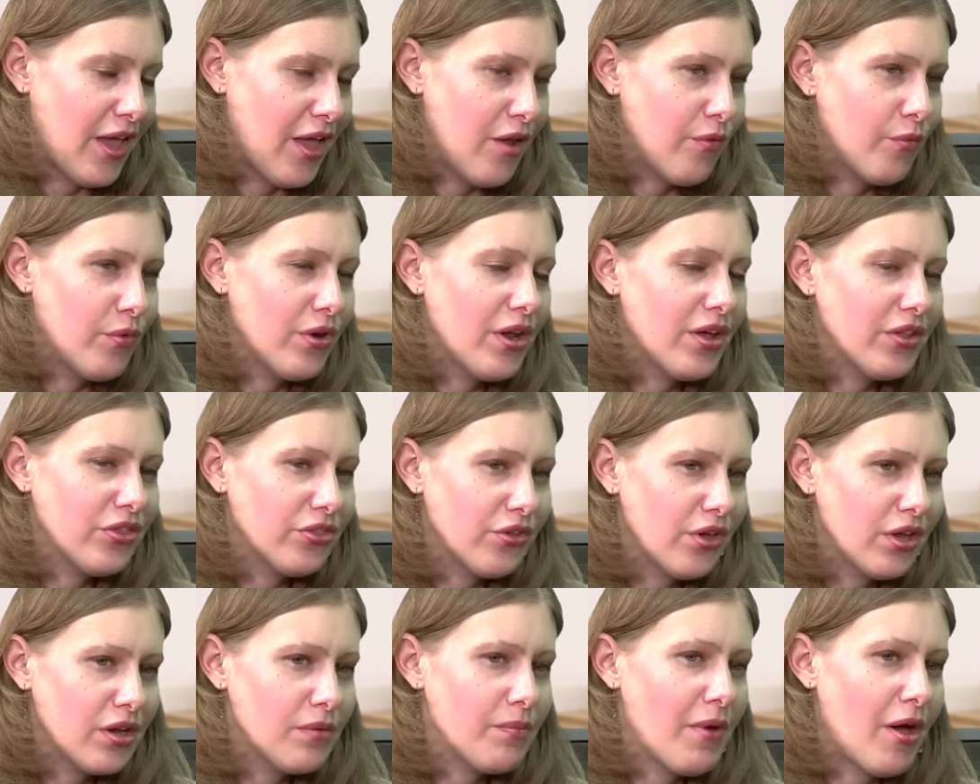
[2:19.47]
And when I
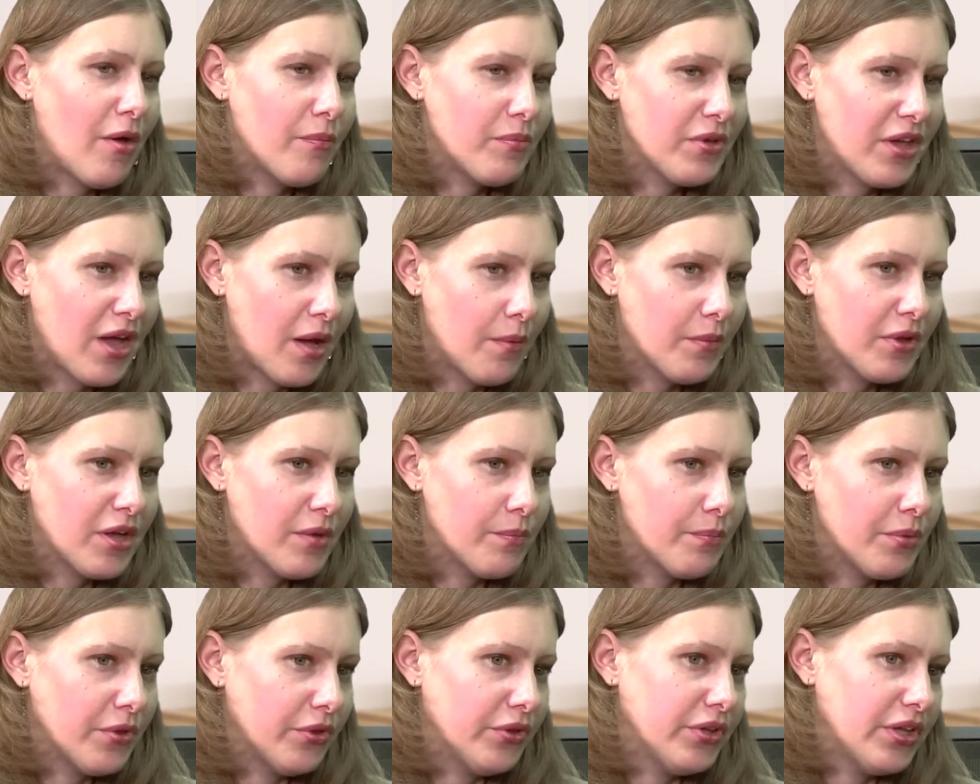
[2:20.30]
thought about becoming
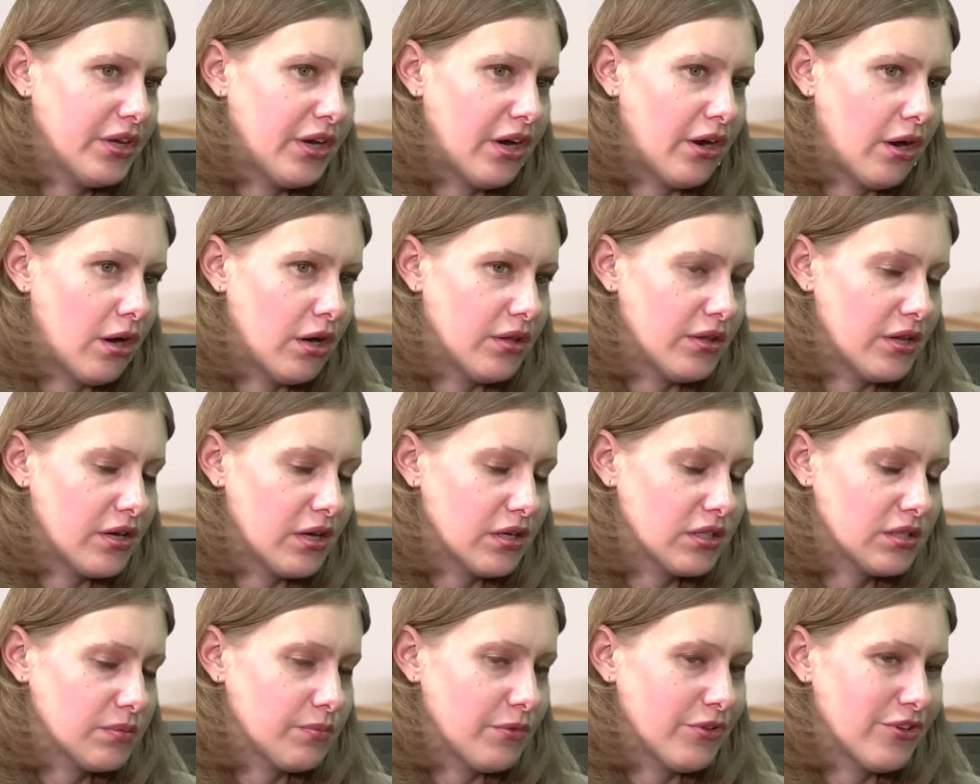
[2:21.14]
a billionaire and the
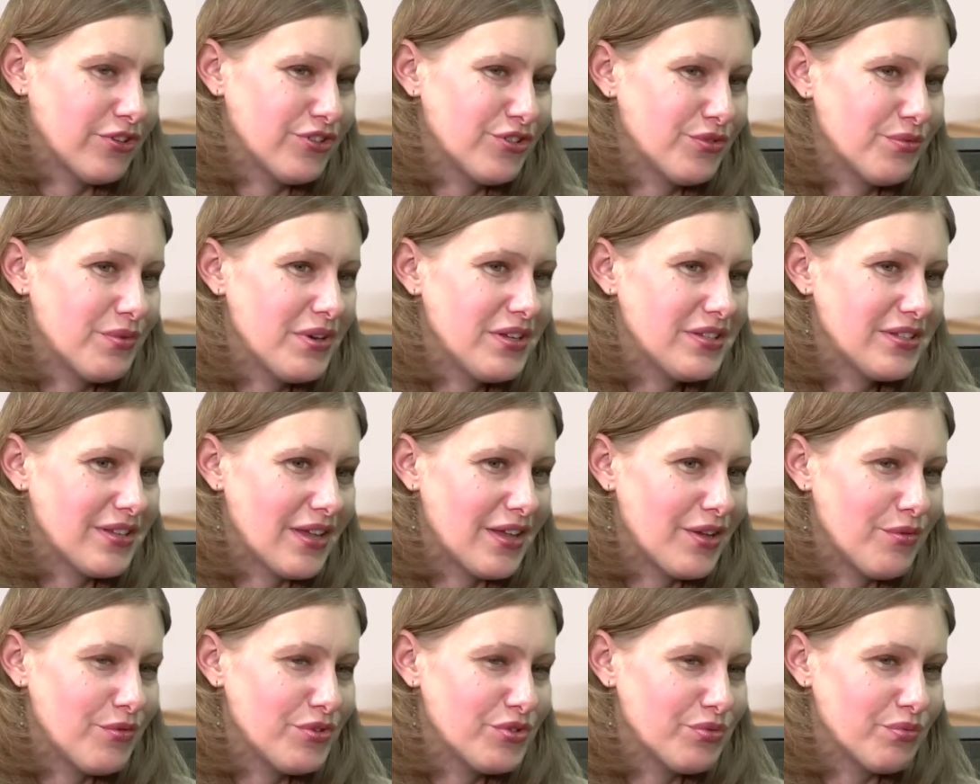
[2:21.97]
next Mother
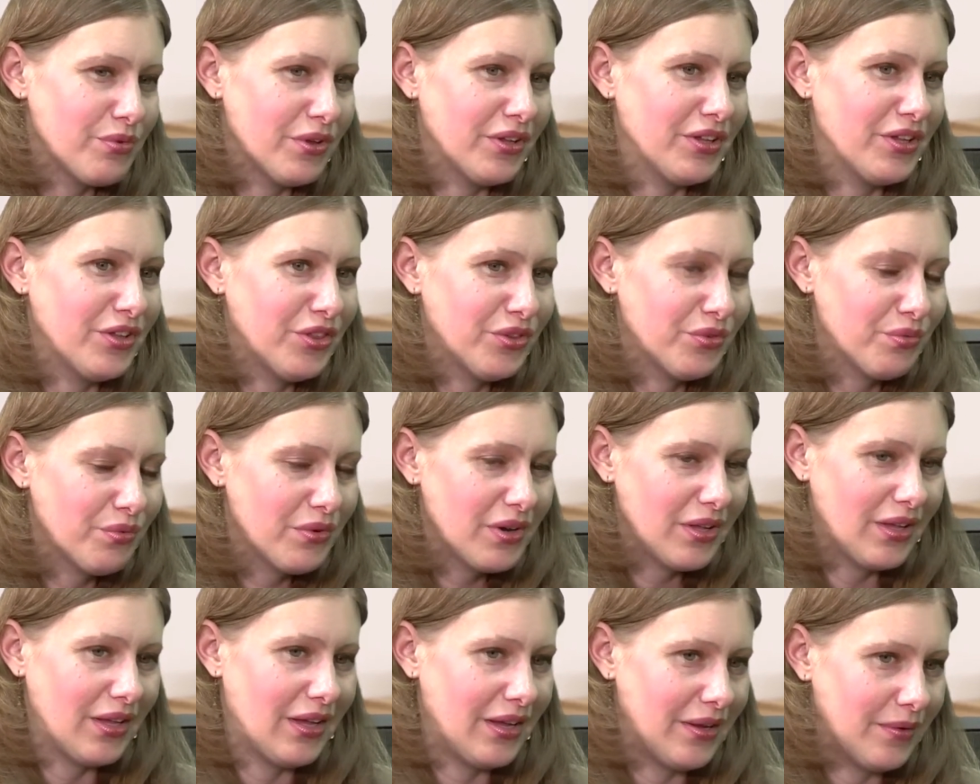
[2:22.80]
Teresa, it was really
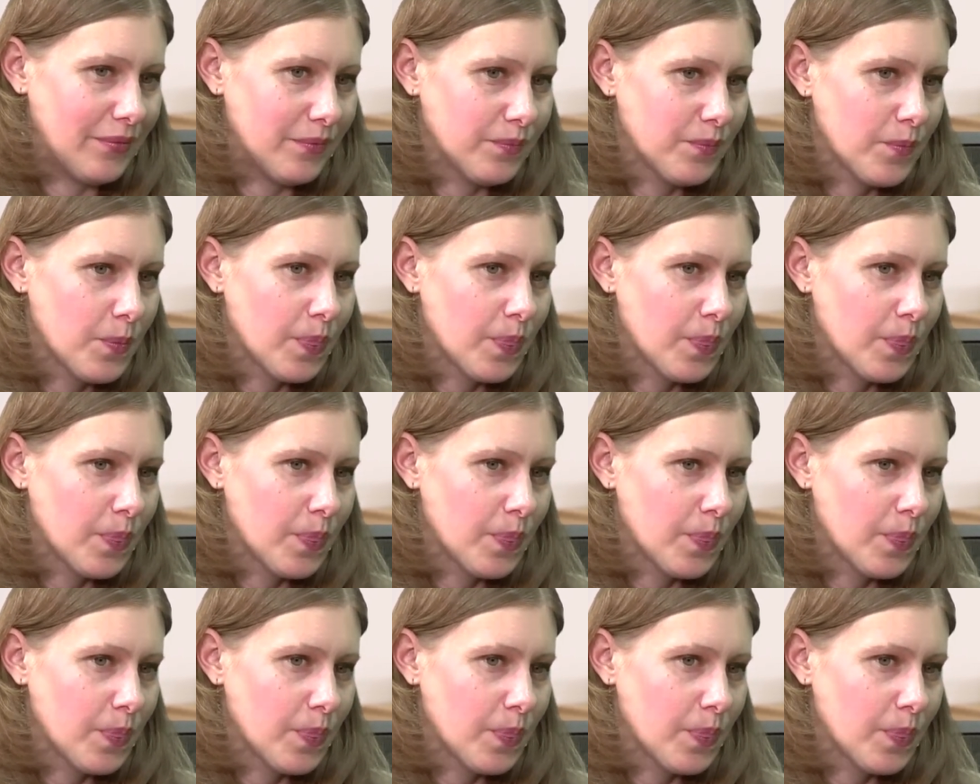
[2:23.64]
thrilling.